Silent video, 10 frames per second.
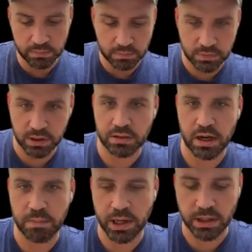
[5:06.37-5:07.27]
Just trying to
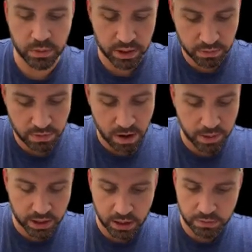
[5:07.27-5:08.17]
make sure we can farm
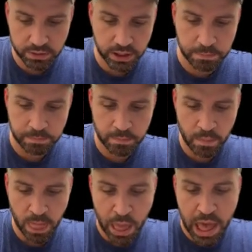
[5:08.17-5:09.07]
at level 10.
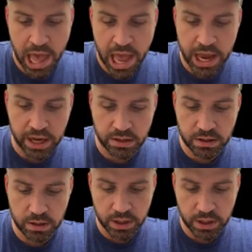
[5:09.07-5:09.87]
And Turin